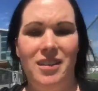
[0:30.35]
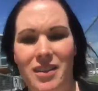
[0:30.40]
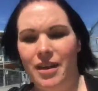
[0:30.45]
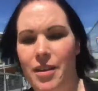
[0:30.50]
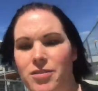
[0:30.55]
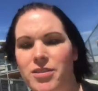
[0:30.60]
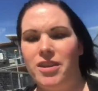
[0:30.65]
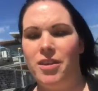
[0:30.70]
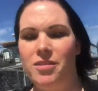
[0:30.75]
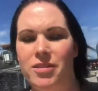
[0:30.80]
I
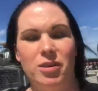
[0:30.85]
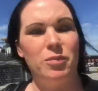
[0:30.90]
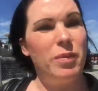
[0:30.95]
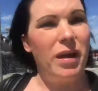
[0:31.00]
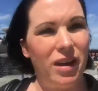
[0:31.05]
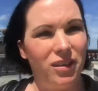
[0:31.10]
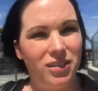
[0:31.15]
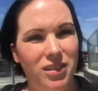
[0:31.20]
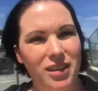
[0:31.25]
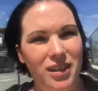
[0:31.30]
was out and
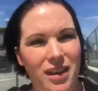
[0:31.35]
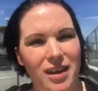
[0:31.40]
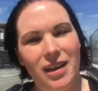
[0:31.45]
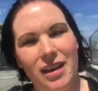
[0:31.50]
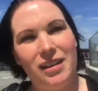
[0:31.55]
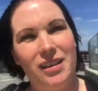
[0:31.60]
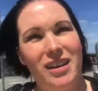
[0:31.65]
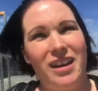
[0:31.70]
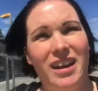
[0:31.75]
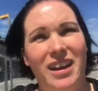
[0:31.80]
about
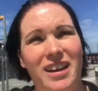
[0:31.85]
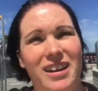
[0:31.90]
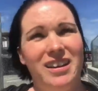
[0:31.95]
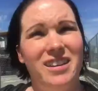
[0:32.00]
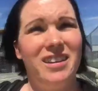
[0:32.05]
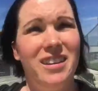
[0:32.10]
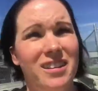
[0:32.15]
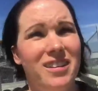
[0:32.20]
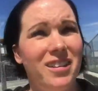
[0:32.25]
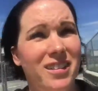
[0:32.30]
and I
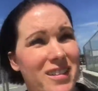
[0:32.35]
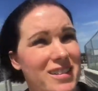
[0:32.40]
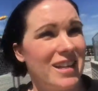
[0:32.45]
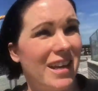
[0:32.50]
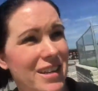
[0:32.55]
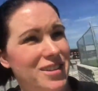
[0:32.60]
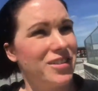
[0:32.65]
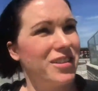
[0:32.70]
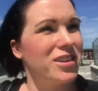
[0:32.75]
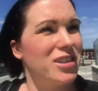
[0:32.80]
took the
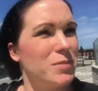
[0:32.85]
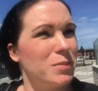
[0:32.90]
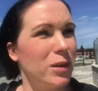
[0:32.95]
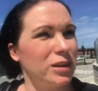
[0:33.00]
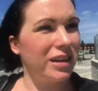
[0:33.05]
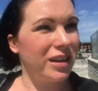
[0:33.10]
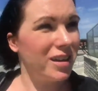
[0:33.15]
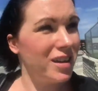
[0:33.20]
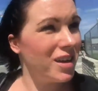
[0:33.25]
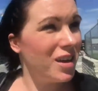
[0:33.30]
Skytrain this
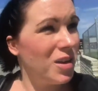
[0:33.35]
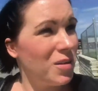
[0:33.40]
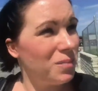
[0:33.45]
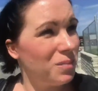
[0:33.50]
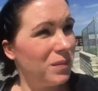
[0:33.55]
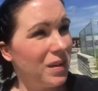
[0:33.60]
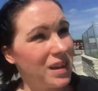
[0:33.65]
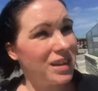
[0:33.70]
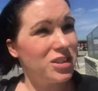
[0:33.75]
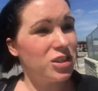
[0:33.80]
morning
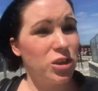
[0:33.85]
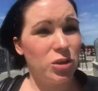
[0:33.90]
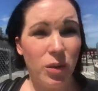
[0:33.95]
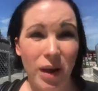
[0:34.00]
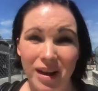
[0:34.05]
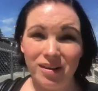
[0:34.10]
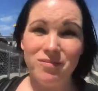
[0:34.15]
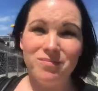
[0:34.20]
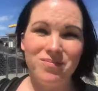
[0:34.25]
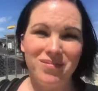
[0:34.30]
because you know
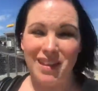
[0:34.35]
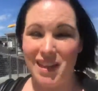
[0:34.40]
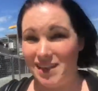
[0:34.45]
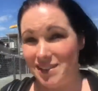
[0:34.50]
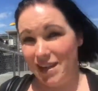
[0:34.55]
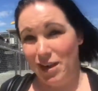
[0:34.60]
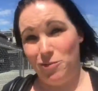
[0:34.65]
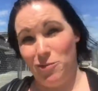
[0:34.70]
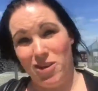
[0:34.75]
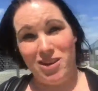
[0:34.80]
why?
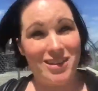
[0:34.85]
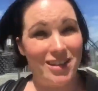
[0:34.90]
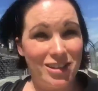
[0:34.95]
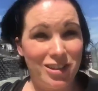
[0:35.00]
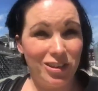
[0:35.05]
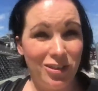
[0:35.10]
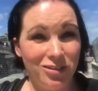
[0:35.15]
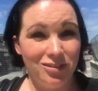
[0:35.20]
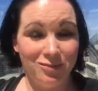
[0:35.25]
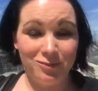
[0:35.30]
Because I wanted
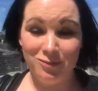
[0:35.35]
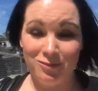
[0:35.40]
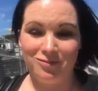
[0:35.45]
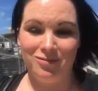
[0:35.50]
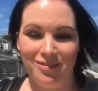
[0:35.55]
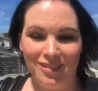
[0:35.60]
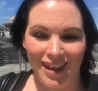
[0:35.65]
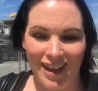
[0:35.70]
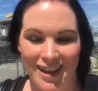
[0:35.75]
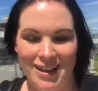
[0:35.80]
to
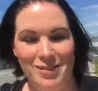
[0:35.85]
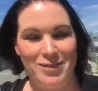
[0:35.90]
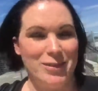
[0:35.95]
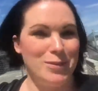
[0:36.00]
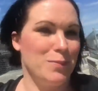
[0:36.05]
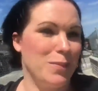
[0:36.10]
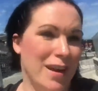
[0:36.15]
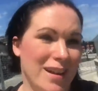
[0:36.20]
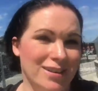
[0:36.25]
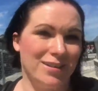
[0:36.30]
and it was
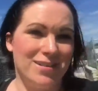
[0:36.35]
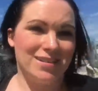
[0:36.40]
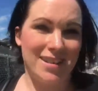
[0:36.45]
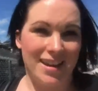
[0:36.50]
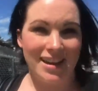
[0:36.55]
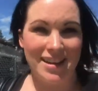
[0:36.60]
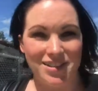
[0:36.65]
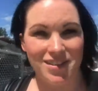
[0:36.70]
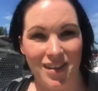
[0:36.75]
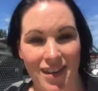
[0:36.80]
a brand new
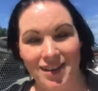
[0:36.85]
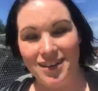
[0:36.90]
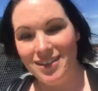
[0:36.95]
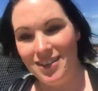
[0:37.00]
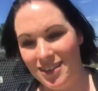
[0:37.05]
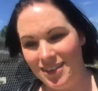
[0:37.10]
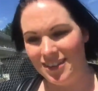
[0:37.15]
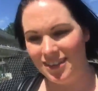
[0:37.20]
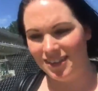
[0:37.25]
Skytrain.